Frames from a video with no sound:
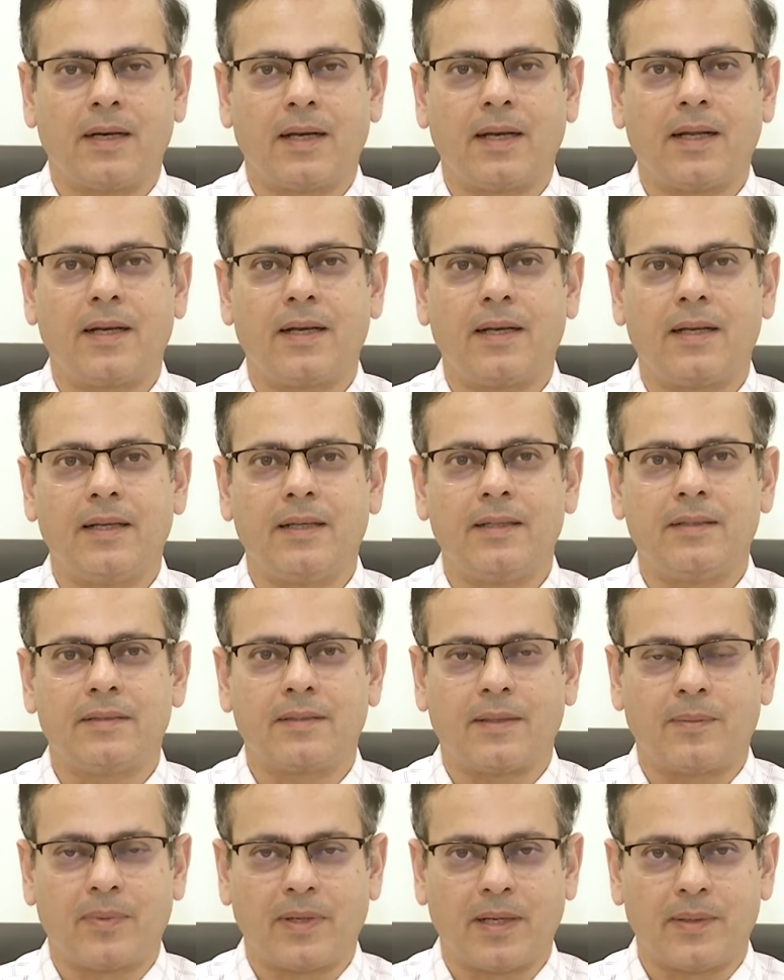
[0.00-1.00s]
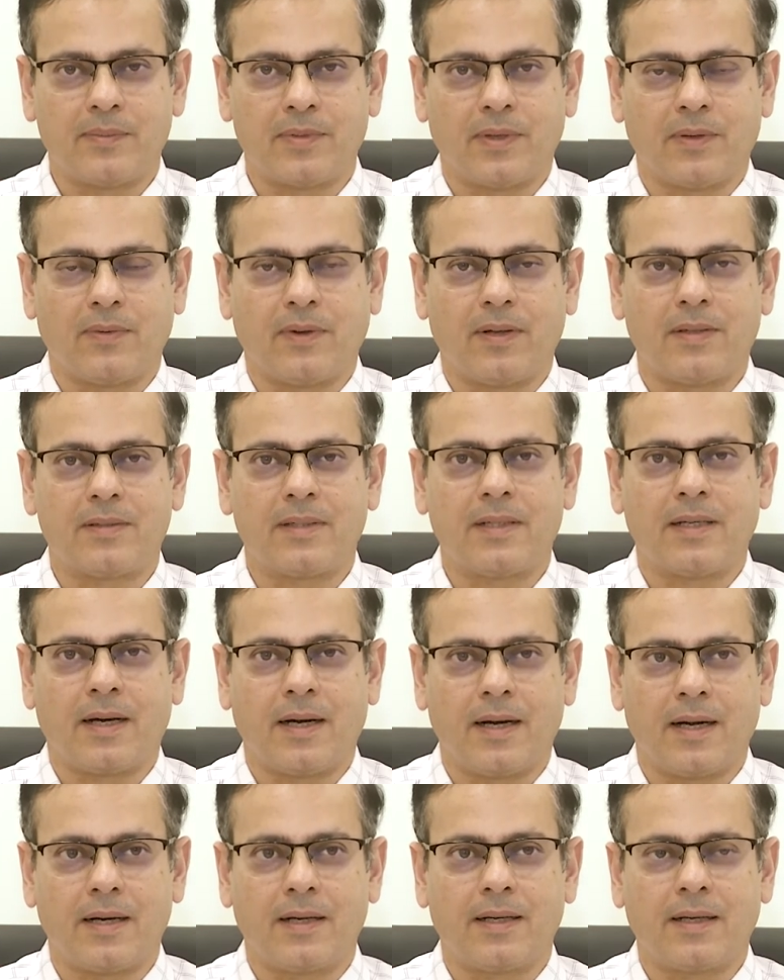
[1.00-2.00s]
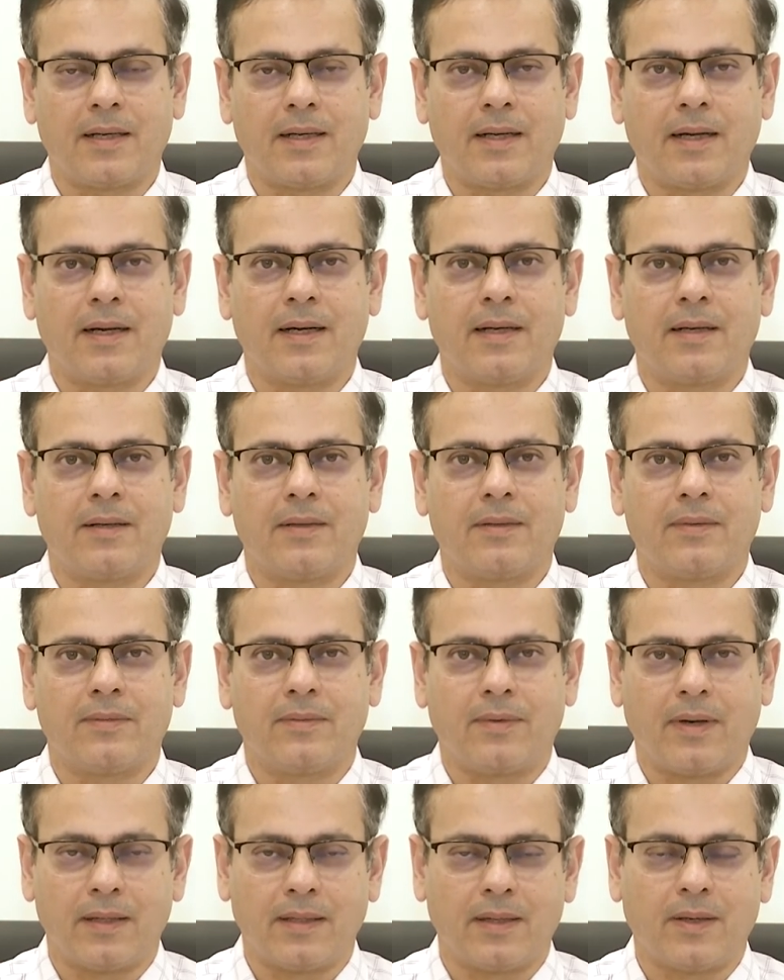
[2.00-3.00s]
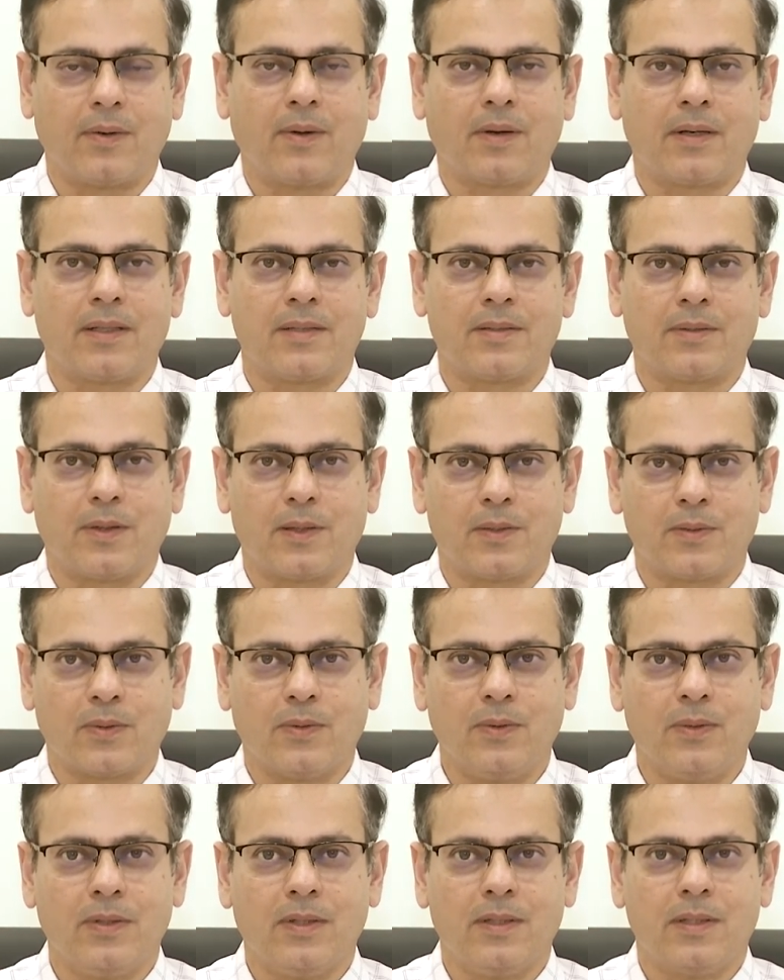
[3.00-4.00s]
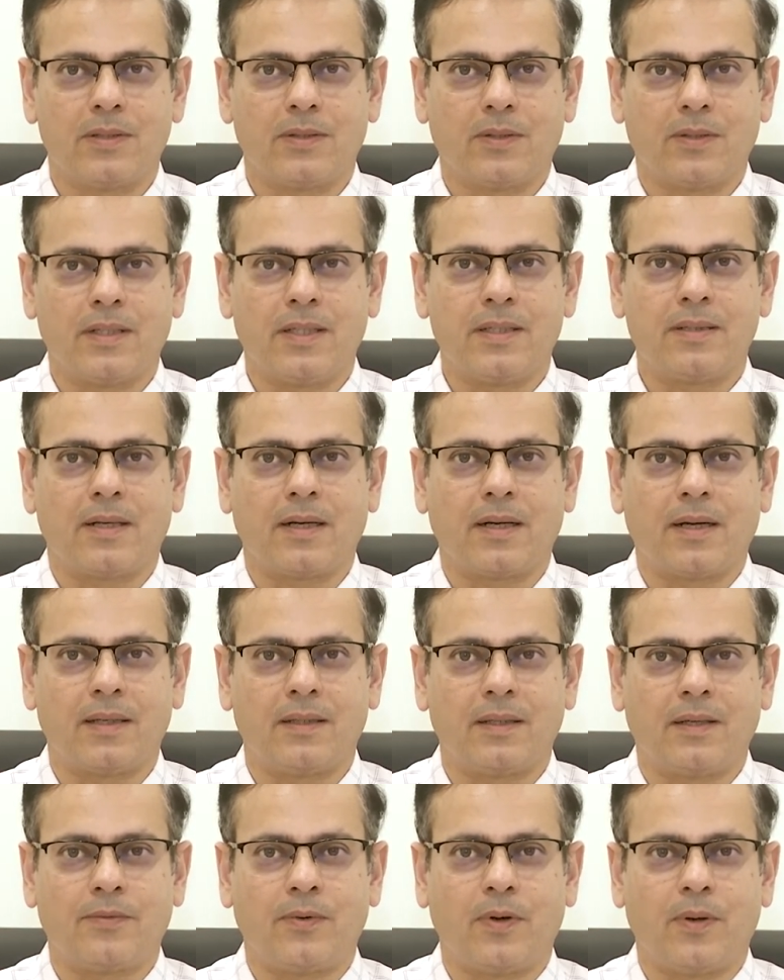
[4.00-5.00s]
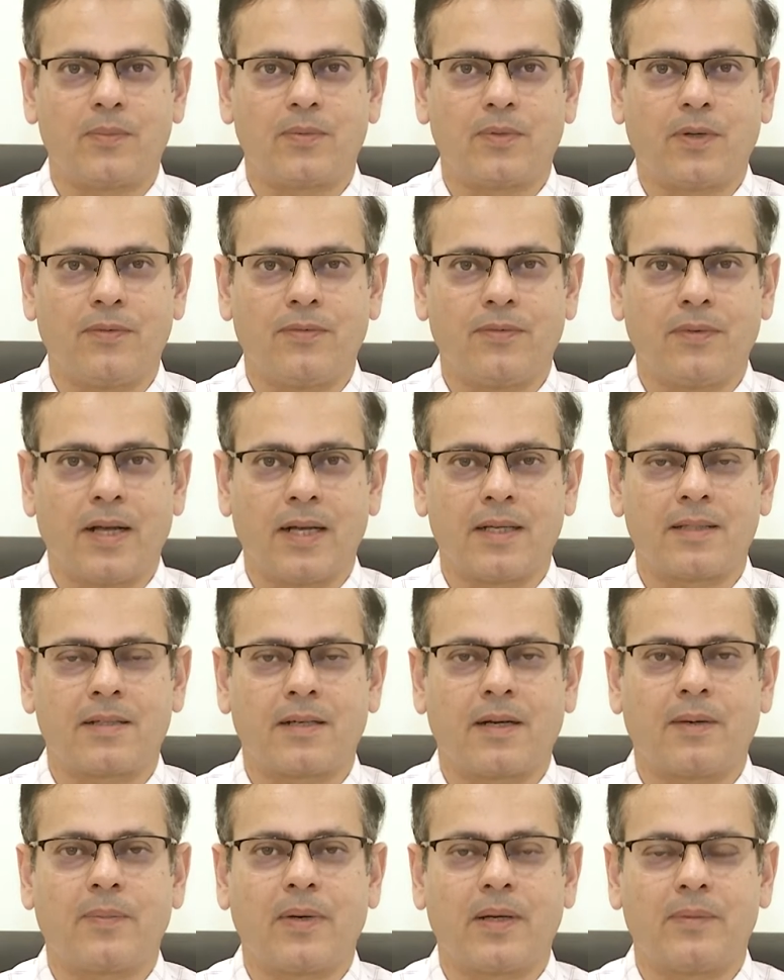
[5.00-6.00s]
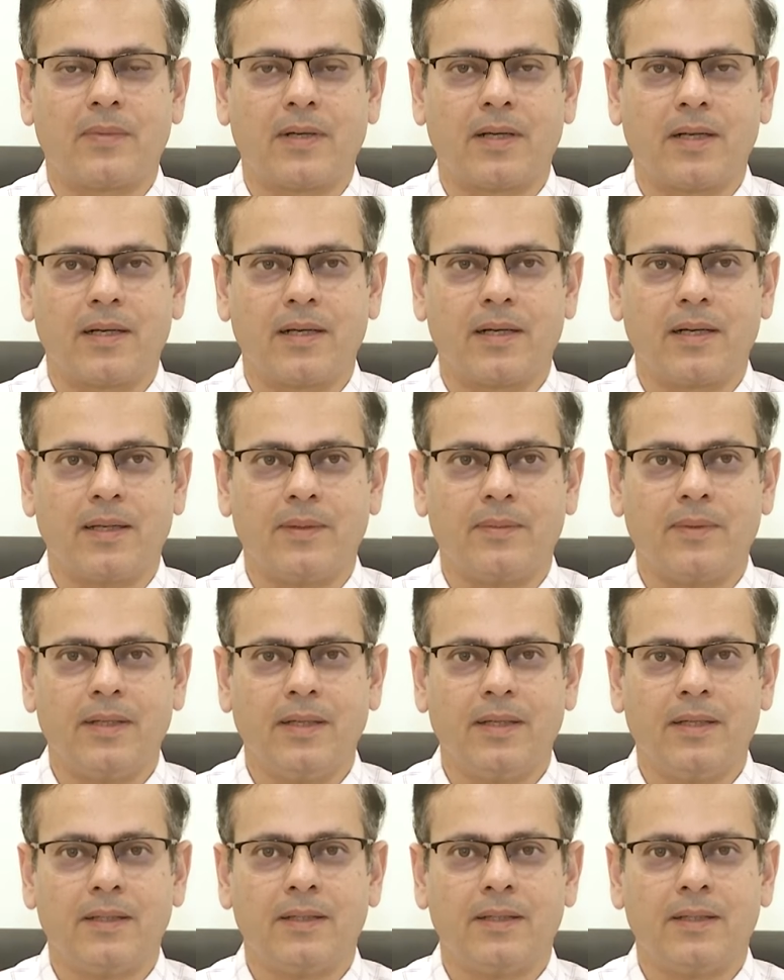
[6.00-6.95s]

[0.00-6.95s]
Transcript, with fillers: rarely sometimes involves the heart and other organs also so these are other forms of extrapulmonary tb